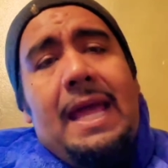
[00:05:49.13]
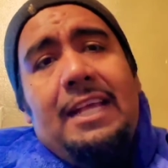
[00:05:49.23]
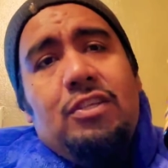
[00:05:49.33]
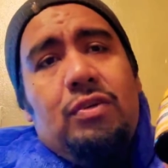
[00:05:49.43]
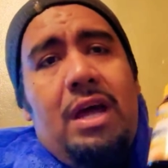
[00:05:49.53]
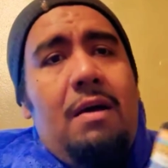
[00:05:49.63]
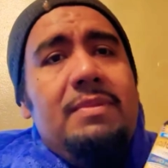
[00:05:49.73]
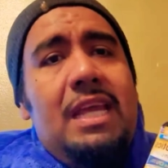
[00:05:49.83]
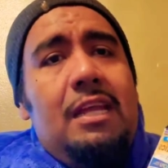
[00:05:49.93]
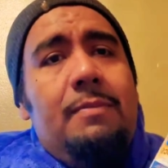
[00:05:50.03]
And so now I'm
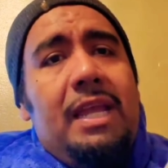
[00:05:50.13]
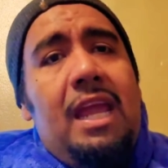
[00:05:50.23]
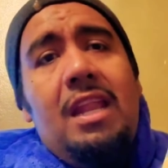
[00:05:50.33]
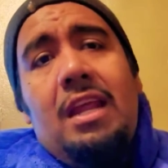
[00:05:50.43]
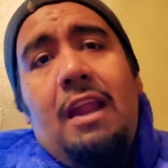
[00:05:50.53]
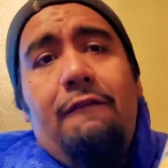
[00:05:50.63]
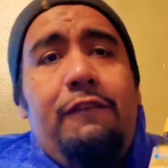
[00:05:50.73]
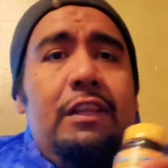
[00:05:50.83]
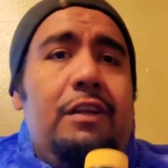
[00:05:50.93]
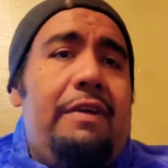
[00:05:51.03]
taking them again and I'm
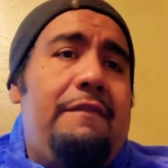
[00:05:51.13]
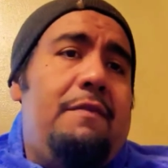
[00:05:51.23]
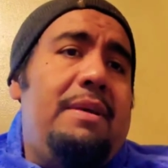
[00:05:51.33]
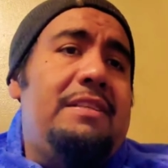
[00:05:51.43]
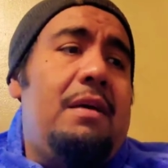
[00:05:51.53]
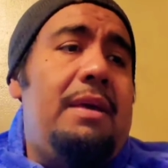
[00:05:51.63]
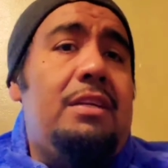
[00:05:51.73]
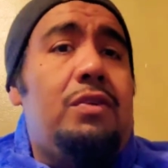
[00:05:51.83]
feeling great from my stomach.